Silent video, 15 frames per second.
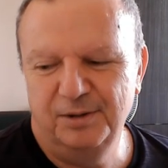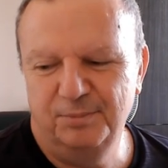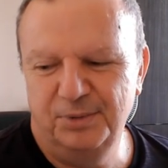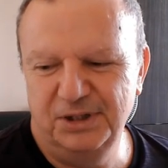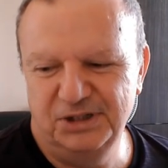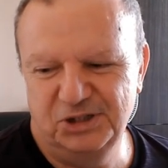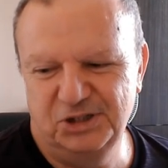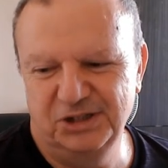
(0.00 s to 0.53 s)

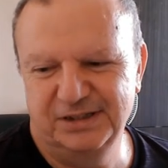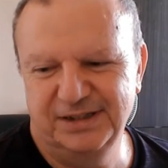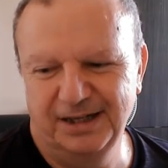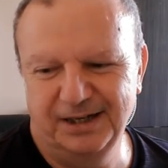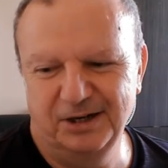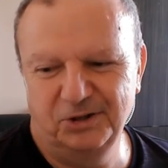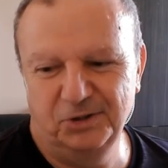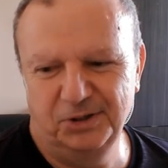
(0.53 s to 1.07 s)
But it's just
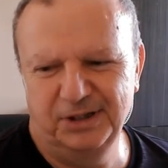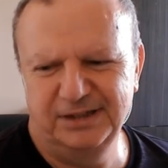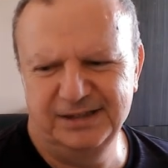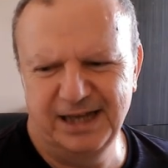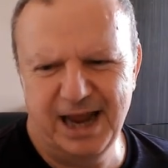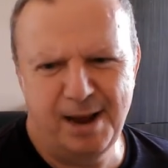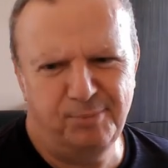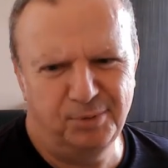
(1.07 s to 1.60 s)
like a good
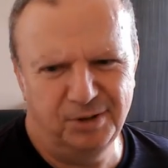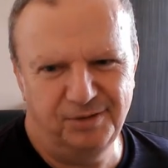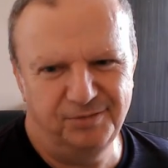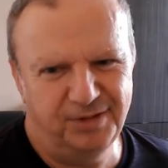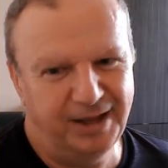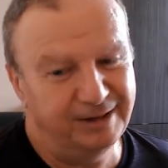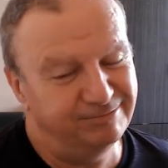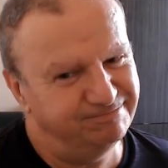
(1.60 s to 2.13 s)
example of,
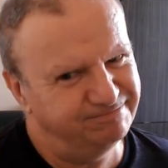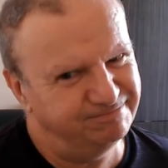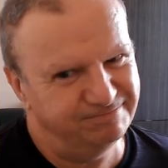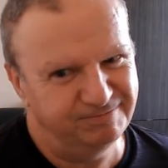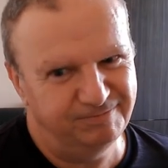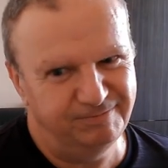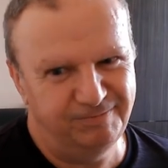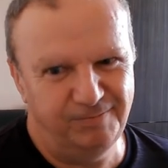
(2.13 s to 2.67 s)
like,
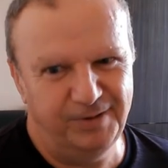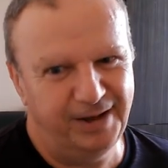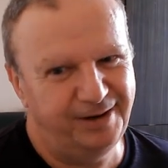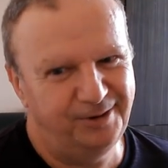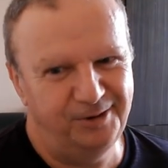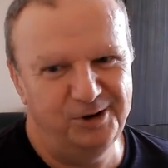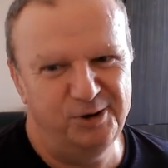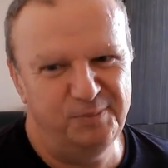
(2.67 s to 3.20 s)
I
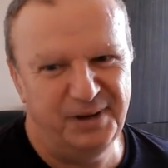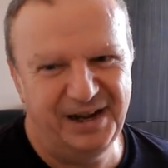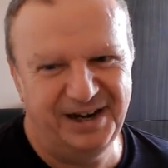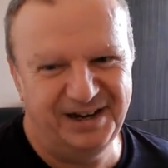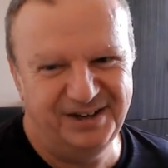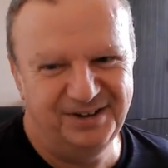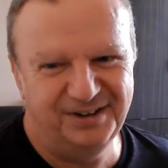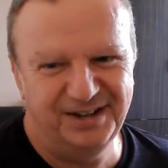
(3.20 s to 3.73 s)
don't know,
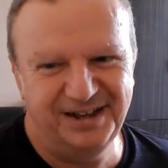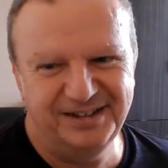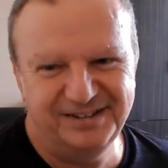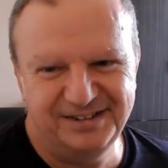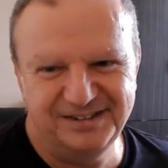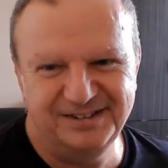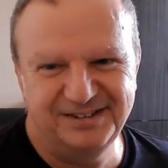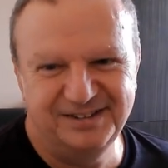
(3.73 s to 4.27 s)
man. You know, like,
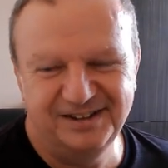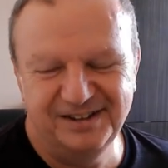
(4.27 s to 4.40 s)
just,